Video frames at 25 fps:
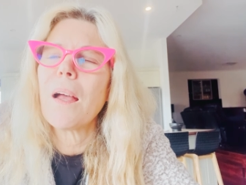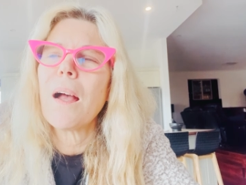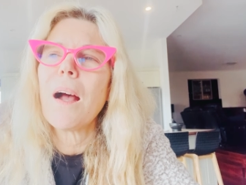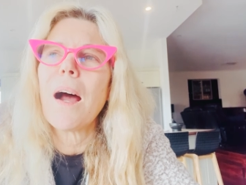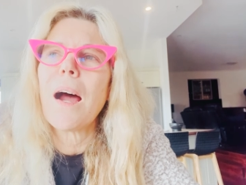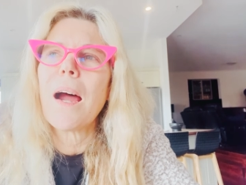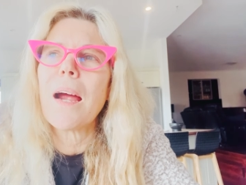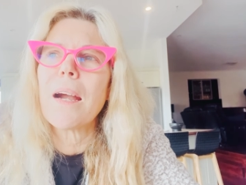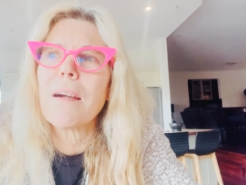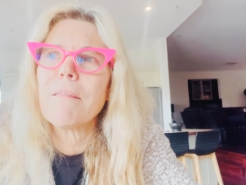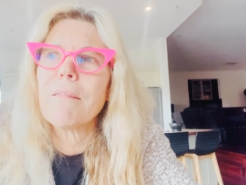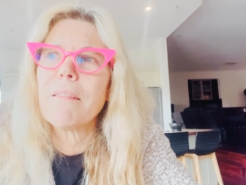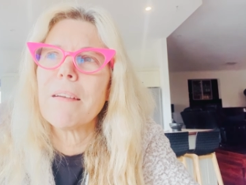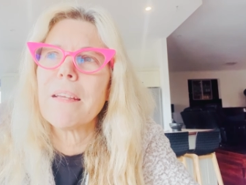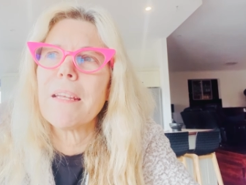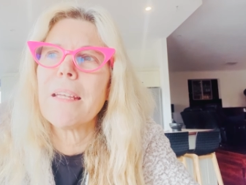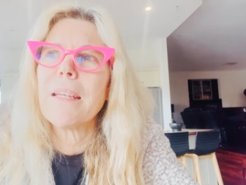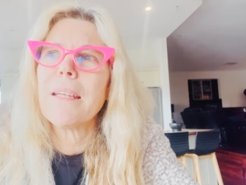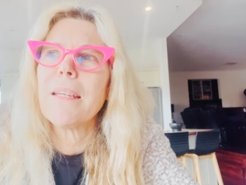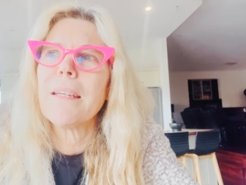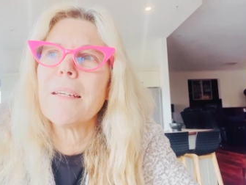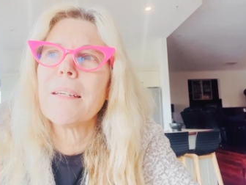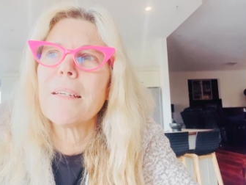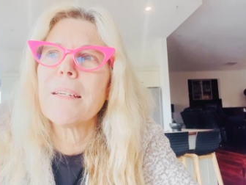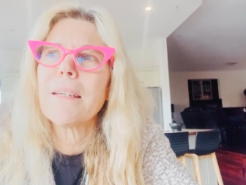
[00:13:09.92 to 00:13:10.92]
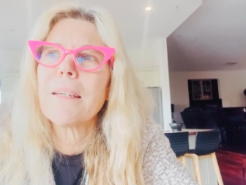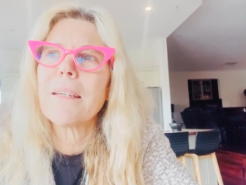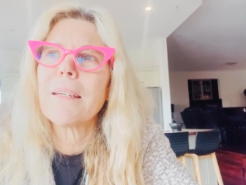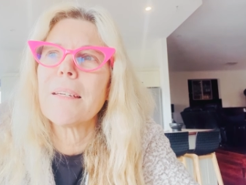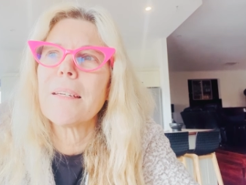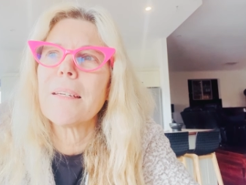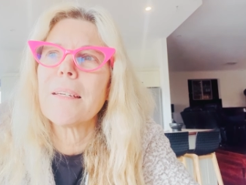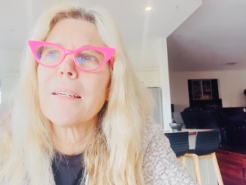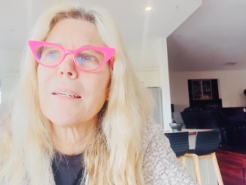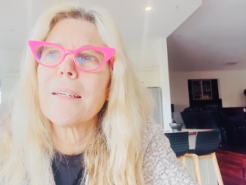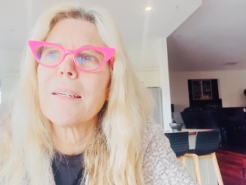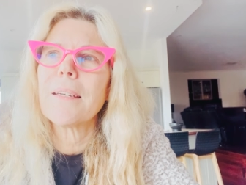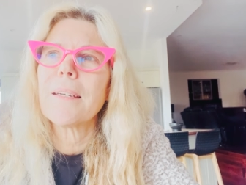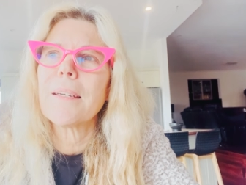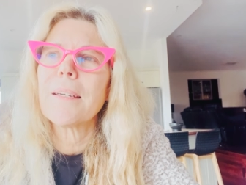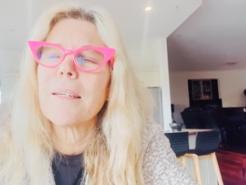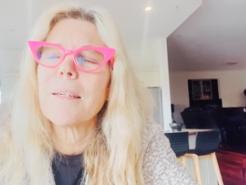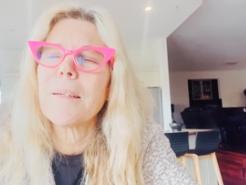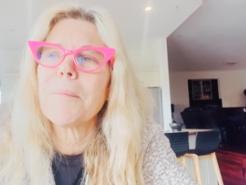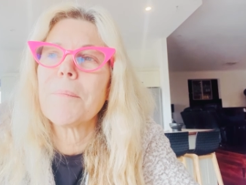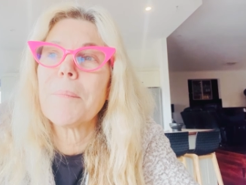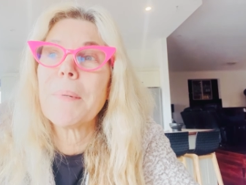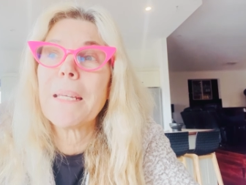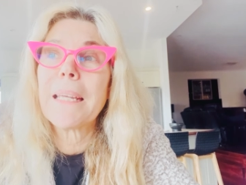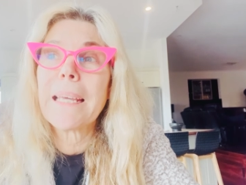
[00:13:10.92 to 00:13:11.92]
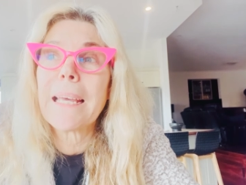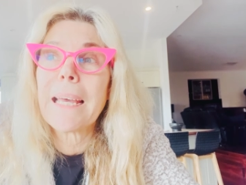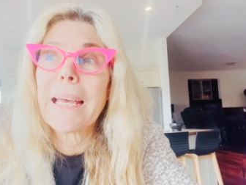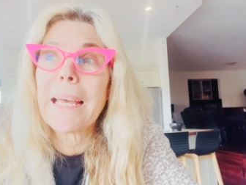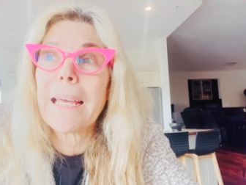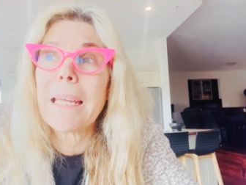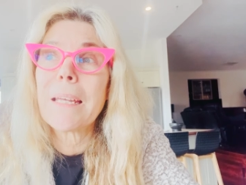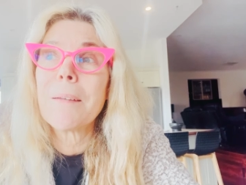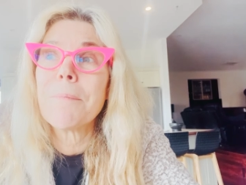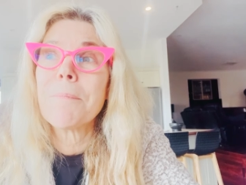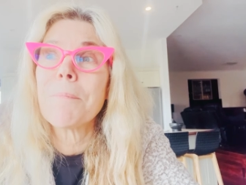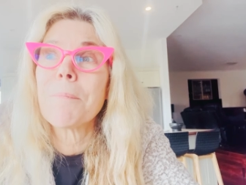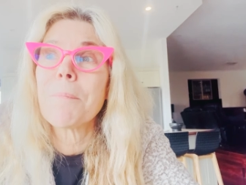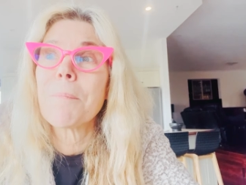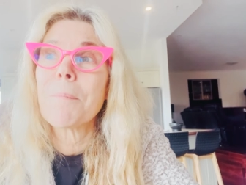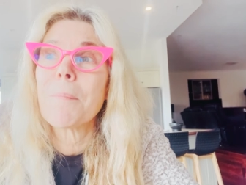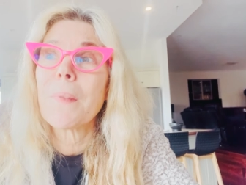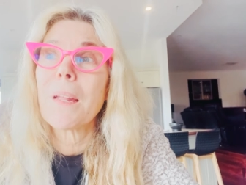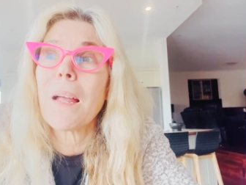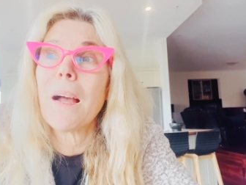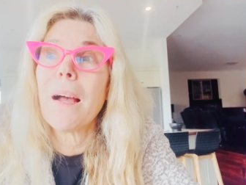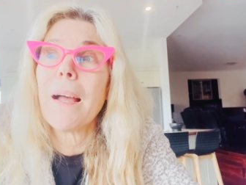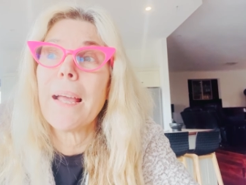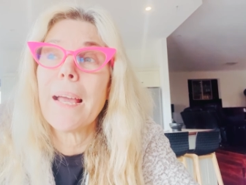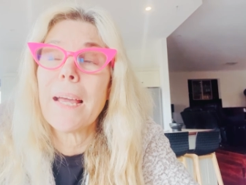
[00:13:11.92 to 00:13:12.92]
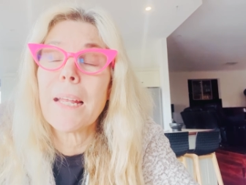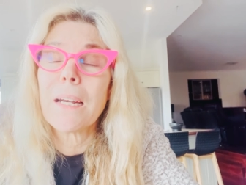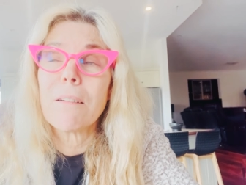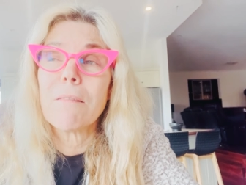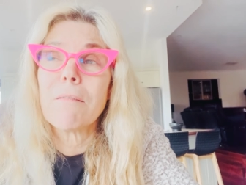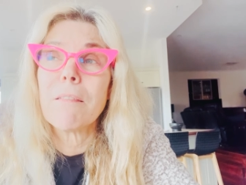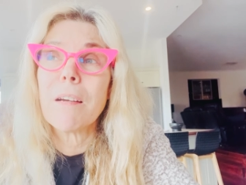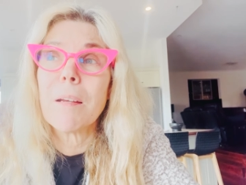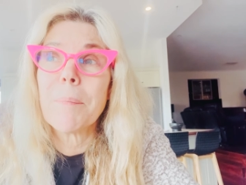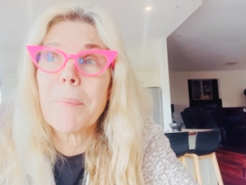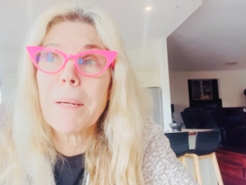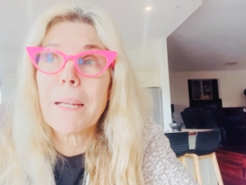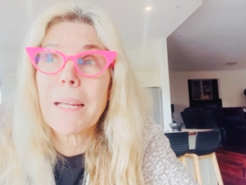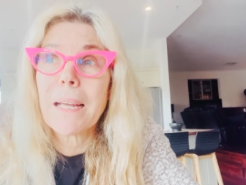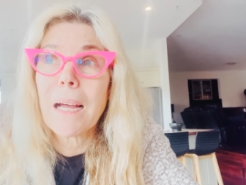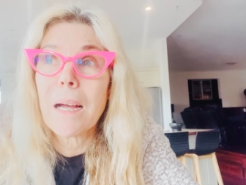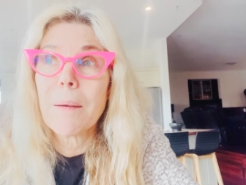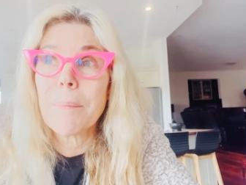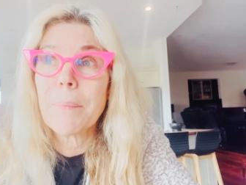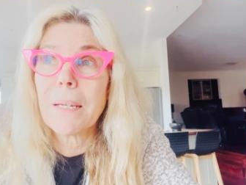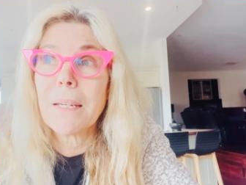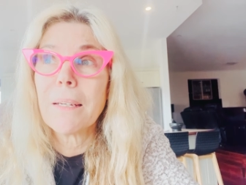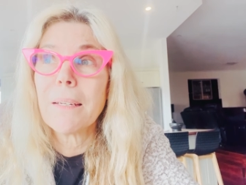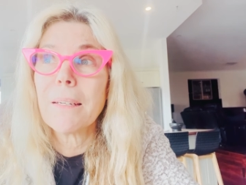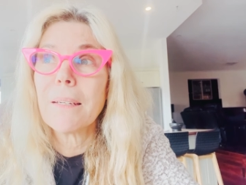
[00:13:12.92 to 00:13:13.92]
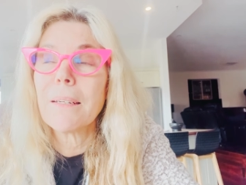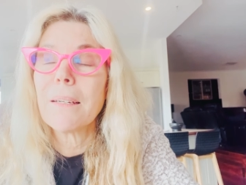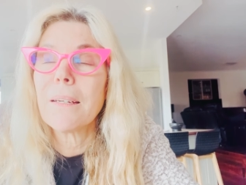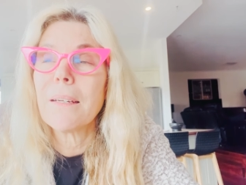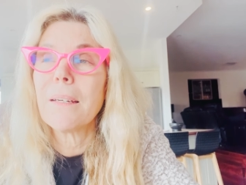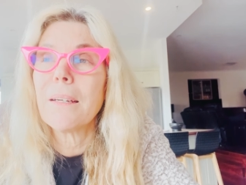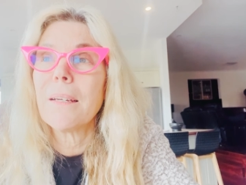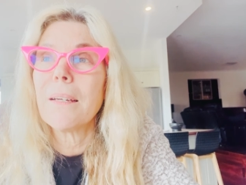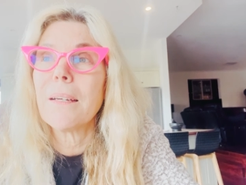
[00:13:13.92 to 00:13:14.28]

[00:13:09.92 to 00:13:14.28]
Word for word: I re became, I had a re becoming